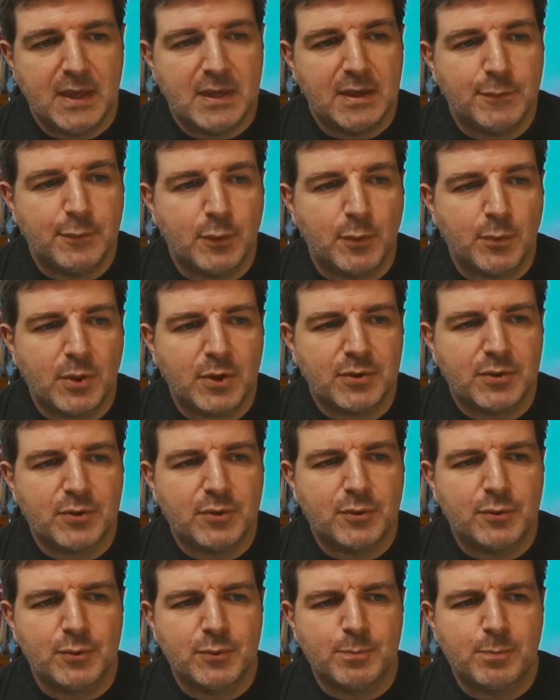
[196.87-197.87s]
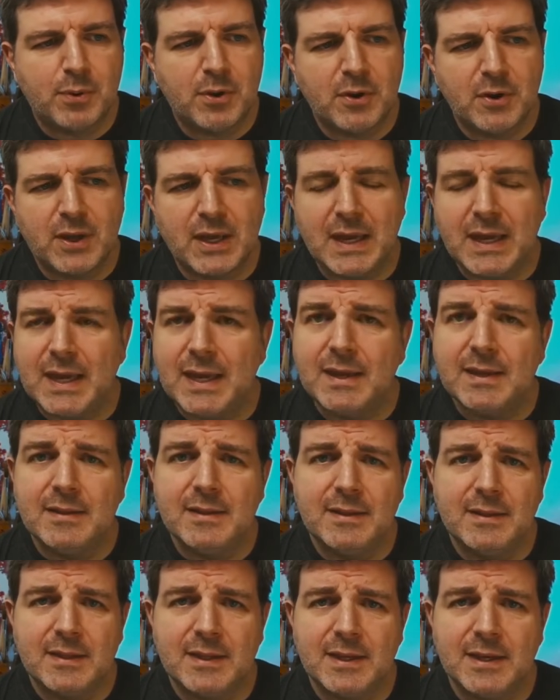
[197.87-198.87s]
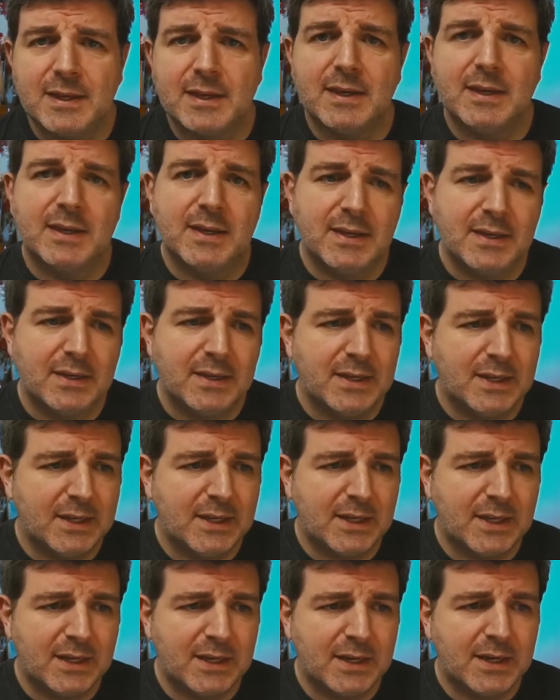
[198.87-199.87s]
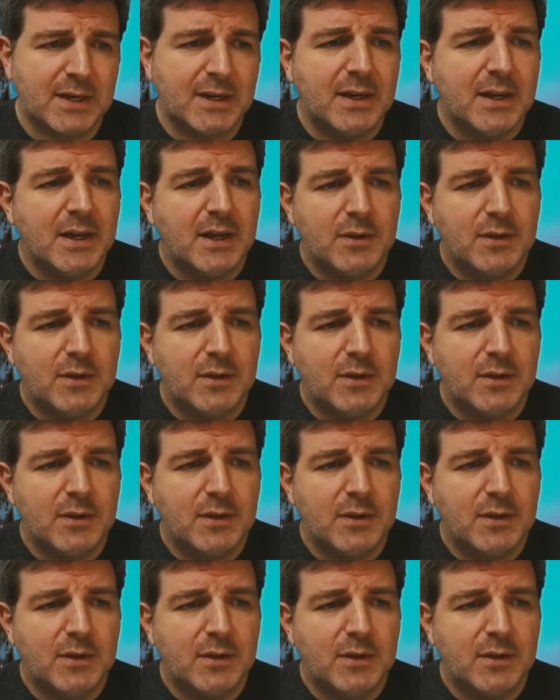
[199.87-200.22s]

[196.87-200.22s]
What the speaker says: If you want to plug anything in here,